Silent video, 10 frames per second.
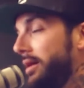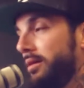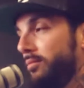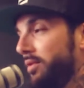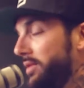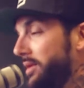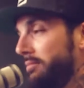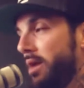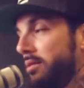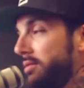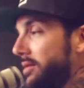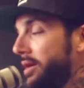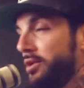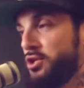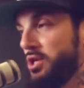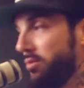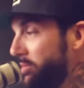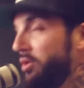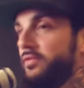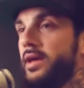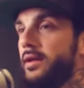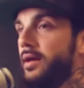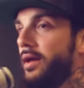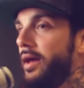and within months she removed it.